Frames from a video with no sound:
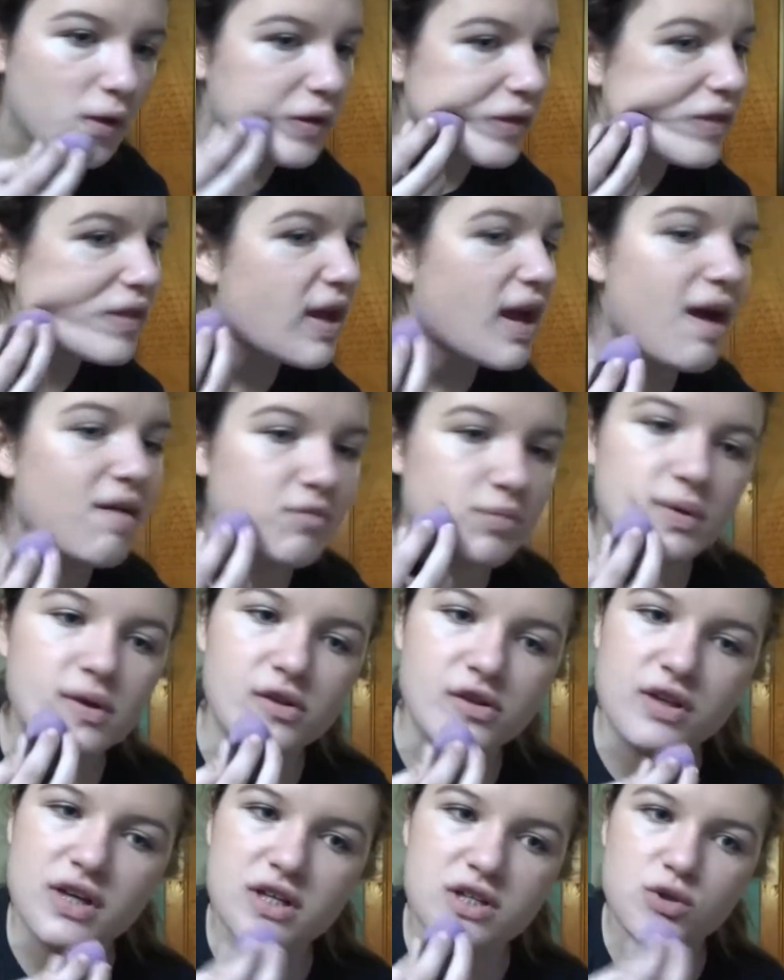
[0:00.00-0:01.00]
they have to be able
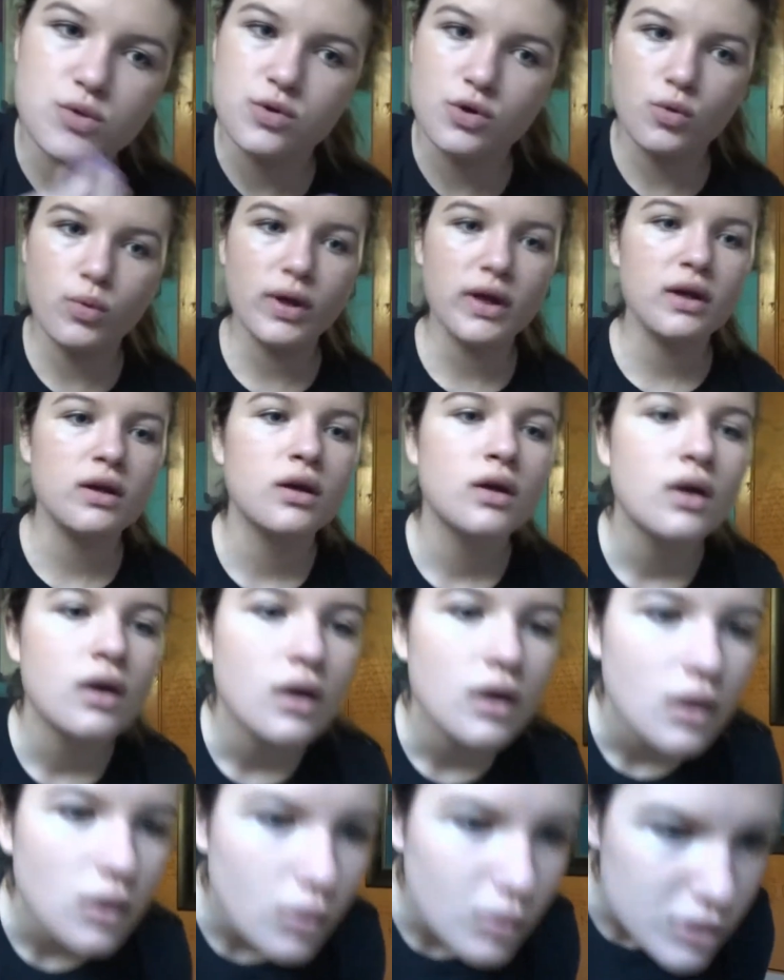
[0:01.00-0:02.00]
to get to it quick,
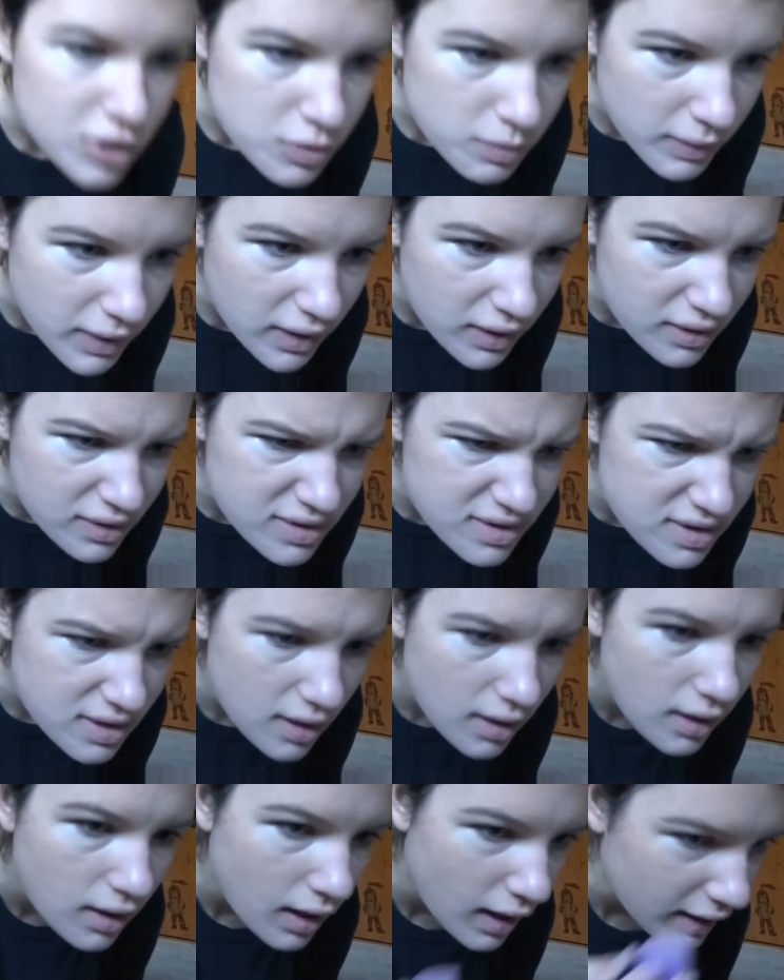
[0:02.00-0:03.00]
which means
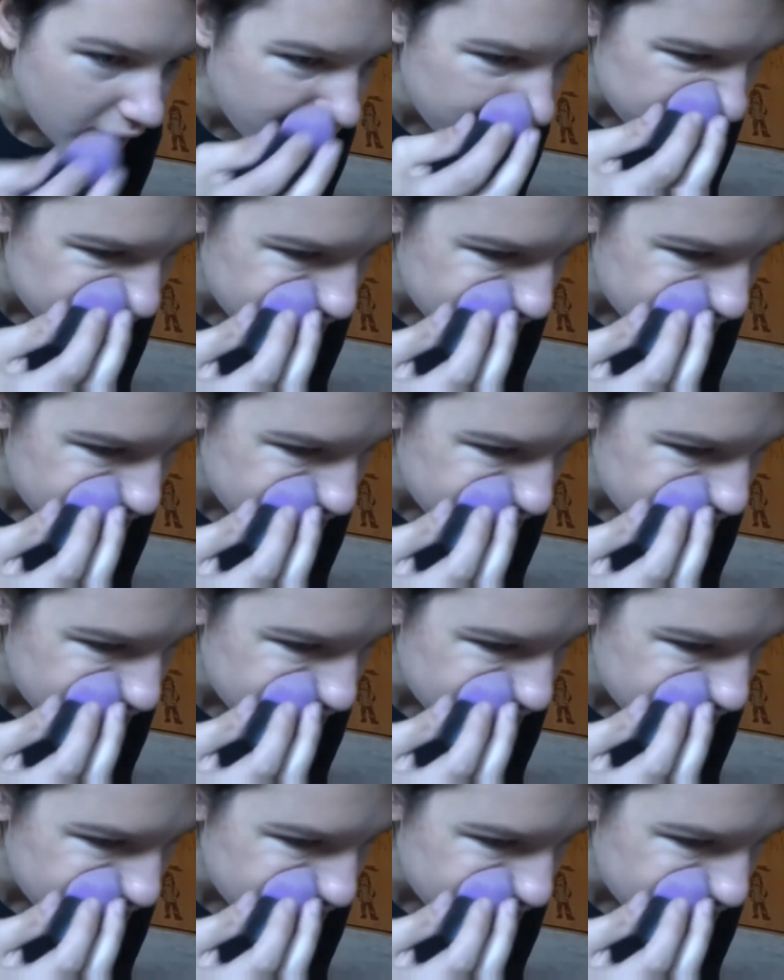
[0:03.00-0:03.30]
I can't